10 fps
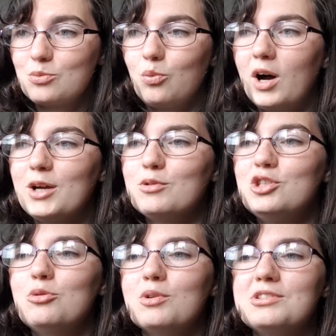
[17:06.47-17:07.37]
Why would
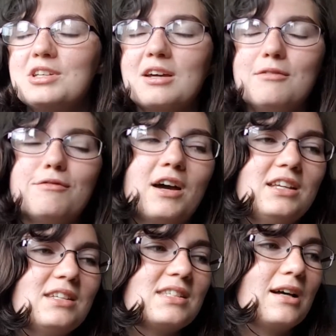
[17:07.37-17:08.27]
you want to confine
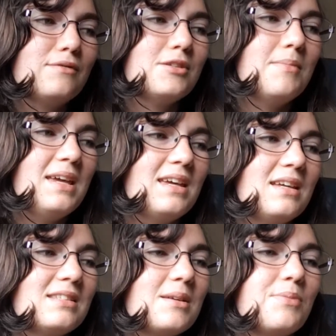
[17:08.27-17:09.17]
yourself to making
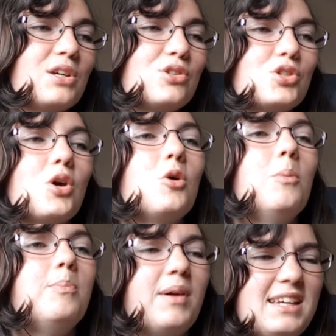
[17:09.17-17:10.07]
something so
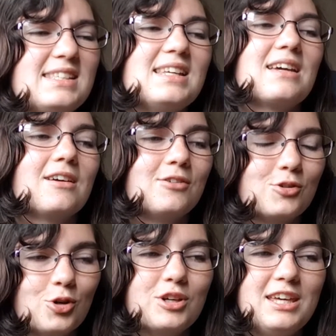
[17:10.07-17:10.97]
basic and
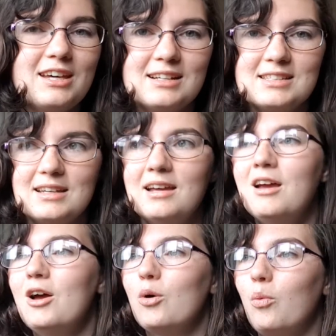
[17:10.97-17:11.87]
cookie cutter?
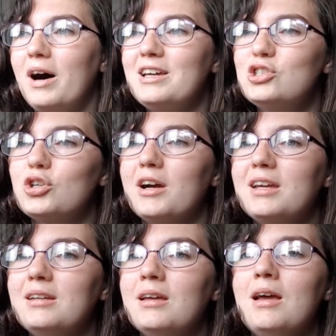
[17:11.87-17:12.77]
Why try
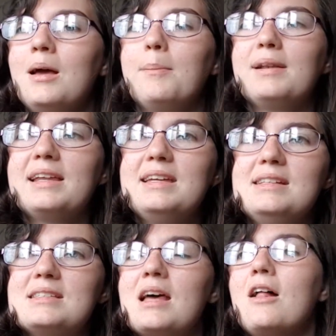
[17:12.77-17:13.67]
and
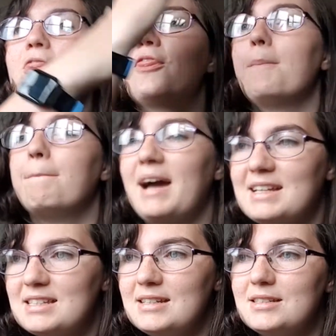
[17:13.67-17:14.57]
please the
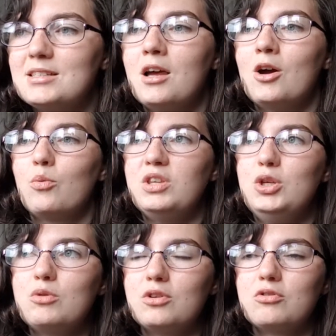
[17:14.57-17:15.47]
masses when you
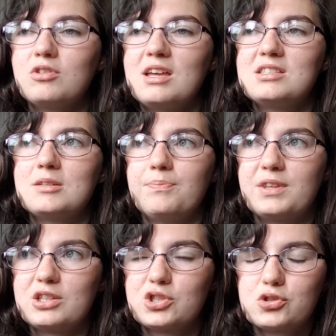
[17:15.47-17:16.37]
can create
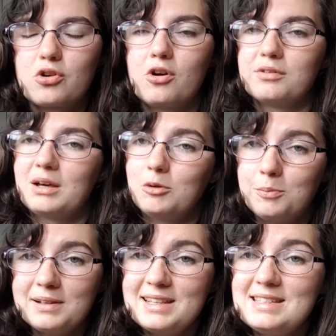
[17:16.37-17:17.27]
something strong that will
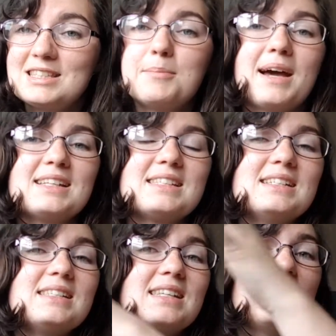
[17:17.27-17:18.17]
please the
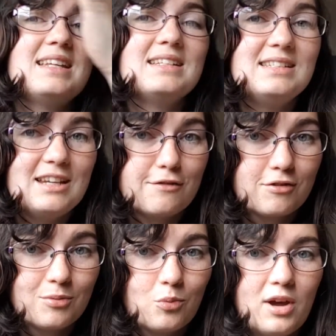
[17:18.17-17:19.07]
masses in a
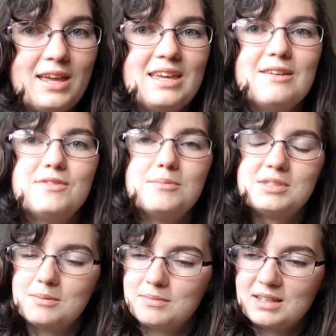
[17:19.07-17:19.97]
different way? Give them
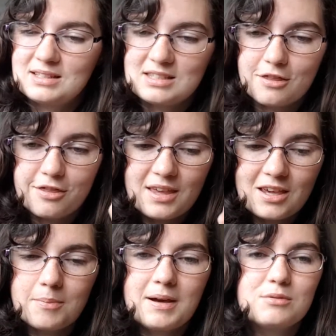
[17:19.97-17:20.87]
something to think
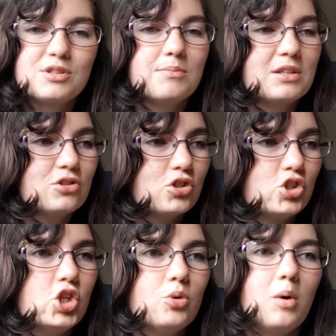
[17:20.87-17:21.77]
about, something to
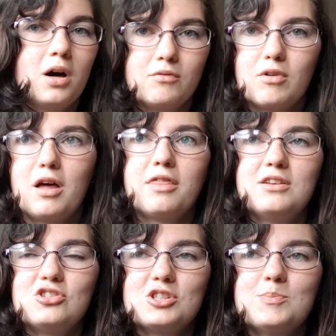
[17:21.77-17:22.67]
chew on, rather than
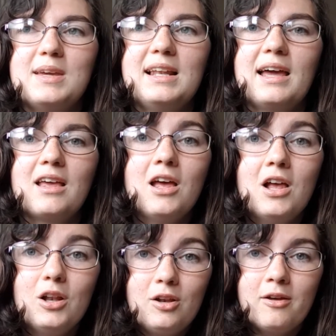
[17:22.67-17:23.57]
just be like,
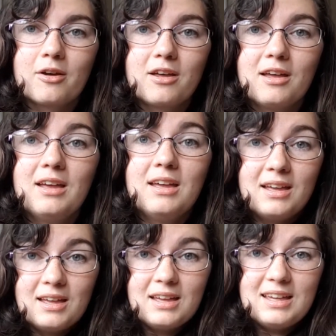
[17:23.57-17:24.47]
look,
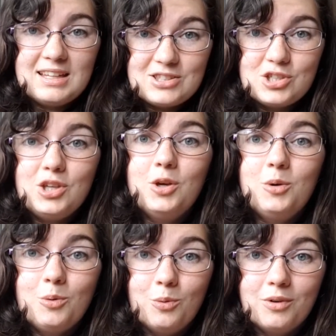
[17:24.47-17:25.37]
it's you.